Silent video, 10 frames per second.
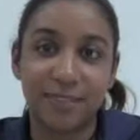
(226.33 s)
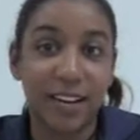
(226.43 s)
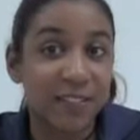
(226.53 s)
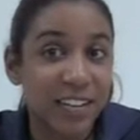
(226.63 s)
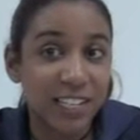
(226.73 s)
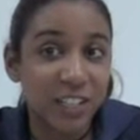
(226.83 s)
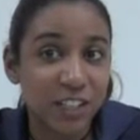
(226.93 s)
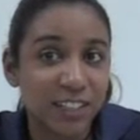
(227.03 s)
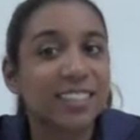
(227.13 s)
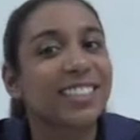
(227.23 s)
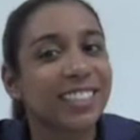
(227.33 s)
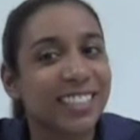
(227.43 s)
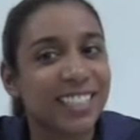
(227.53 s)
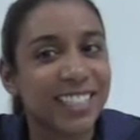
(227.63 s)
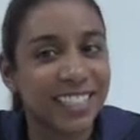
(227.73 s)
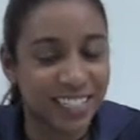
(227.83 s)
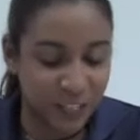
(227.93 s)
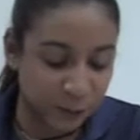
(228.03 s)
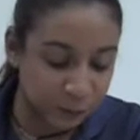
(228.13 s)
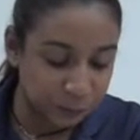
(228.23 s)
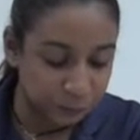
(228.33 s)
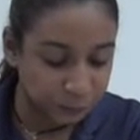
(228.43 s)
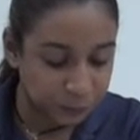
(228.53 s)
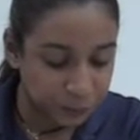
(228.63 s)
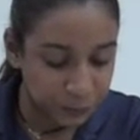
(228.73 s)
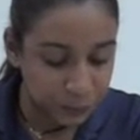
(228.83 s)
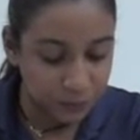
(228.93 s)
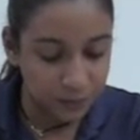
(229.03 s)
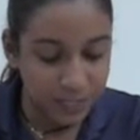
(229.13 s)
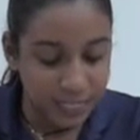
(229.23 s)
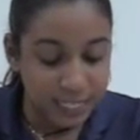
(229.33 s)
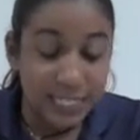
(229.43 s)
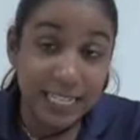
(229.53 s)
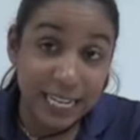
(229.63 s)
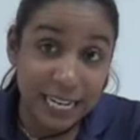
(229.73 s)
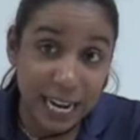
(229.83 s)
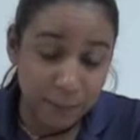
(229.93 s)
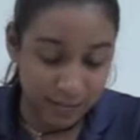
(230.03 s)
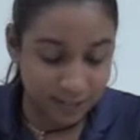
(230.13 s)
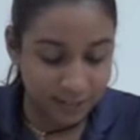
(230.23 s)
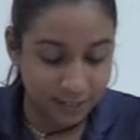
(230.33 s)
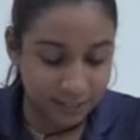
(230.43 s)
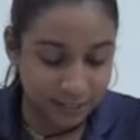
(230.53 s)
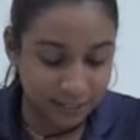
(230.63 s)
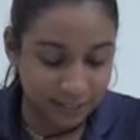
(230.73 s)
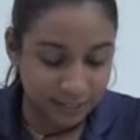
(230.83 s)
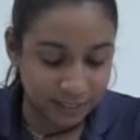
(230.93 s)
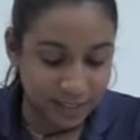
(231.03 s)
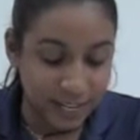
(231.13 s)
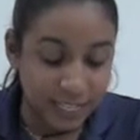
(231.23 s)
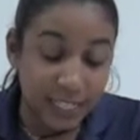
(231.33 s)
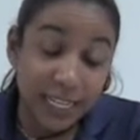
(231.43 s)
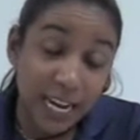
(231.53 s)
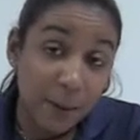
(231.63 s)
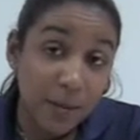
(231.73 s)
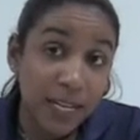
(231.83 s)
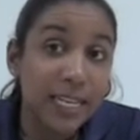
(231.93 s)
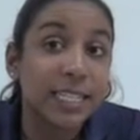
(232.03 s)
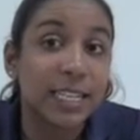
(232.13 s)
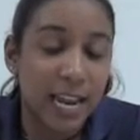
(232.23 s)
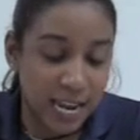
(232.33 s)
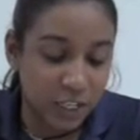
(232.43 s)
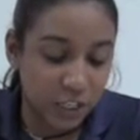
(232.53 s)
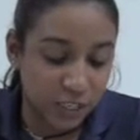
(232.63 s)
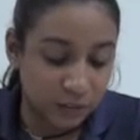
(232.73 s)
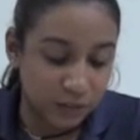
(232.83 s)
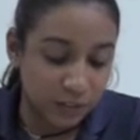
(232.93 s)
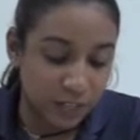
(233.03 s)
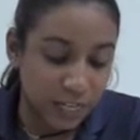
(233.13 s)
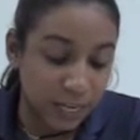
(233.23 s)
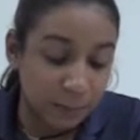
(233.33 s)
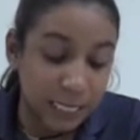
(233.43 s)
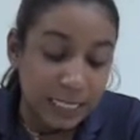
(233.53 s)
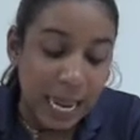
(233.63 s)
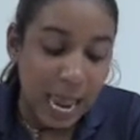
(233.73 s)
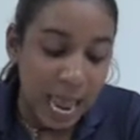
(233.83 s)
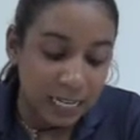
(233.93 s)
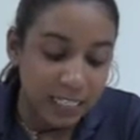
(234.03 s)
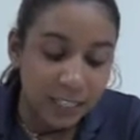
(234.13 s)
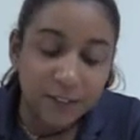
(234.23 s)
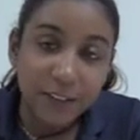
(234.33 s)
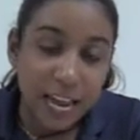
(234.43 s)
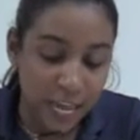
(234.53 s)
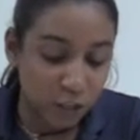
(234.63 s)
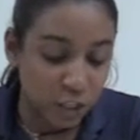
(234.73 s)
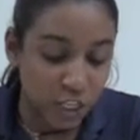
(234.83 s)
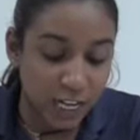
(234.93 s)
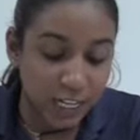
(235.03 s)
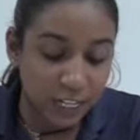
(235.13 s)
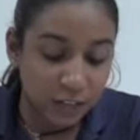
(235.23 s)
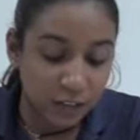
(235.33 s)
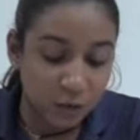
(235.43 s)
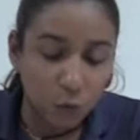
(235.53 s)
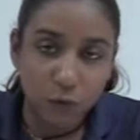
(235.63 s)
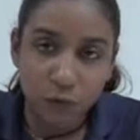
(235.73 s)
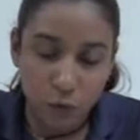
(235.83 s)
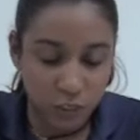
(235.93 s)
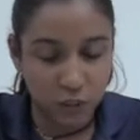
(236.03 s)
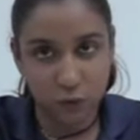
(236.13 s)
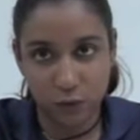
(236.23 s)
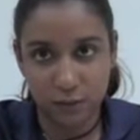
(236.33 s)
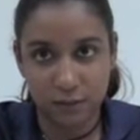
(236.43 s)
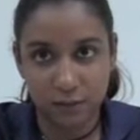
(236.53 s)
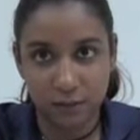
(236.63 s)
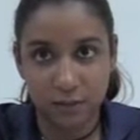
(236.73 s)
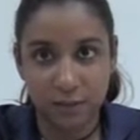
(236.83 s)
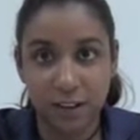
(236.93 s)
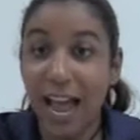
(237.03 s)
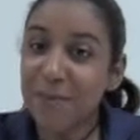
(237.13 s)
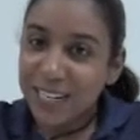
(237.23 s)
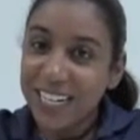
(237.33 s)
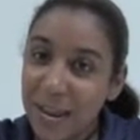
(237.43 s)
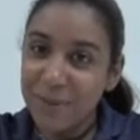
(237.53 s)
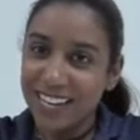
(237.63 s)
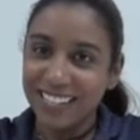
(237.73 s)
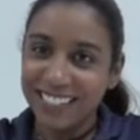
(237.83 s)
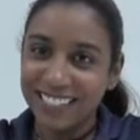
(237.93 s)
Have the answer? Let's continue. Dynamic. Dynamic is an adjective. It means active, energetic, or forceful. I'm dynamic.